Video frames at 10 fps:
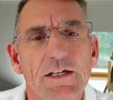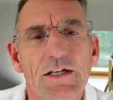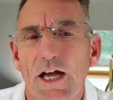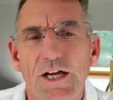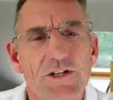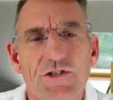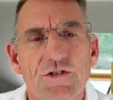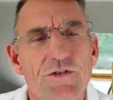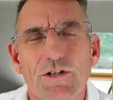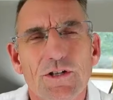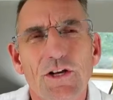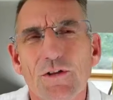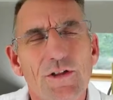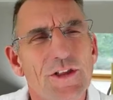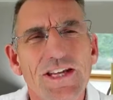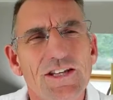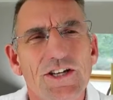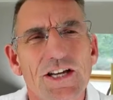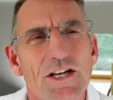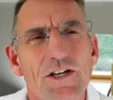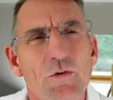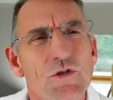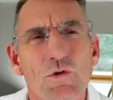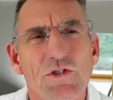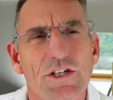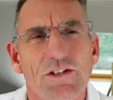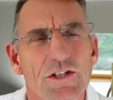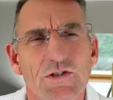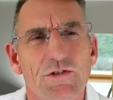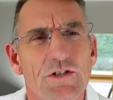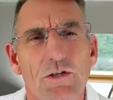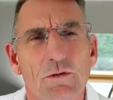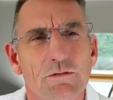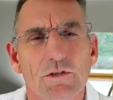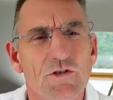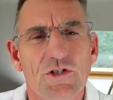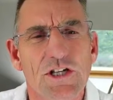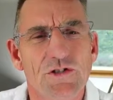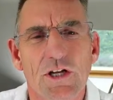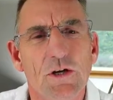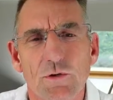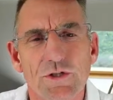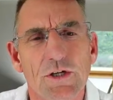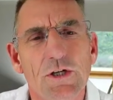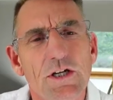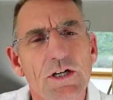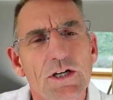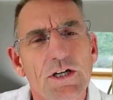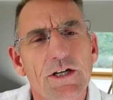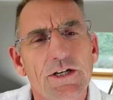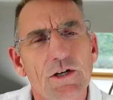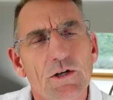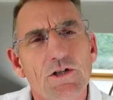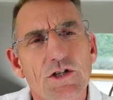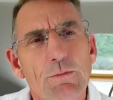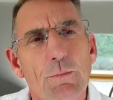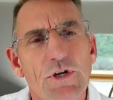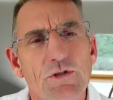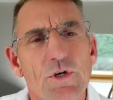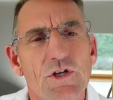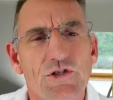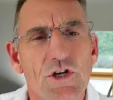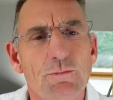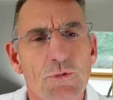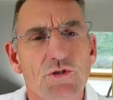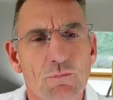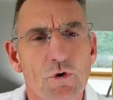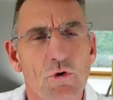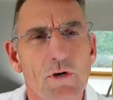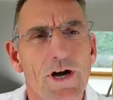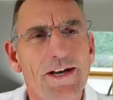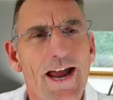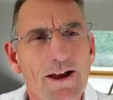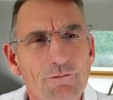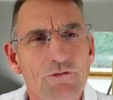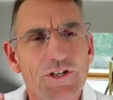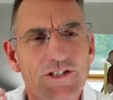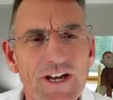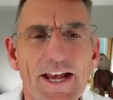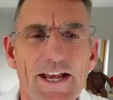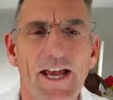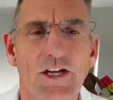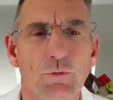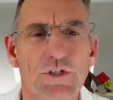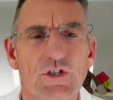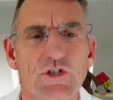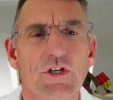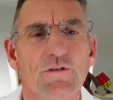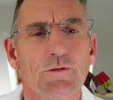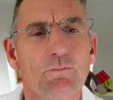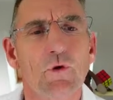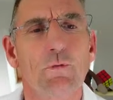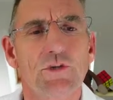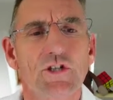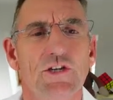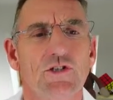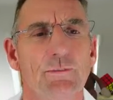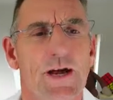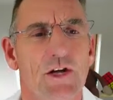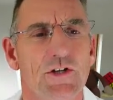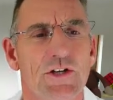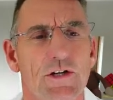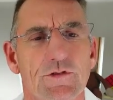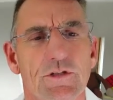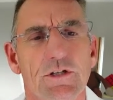And it's, the thing is here, Jung said this, 100 years ago or so, as human beings, we are so much more. And every decade we discover more potential about ourselves.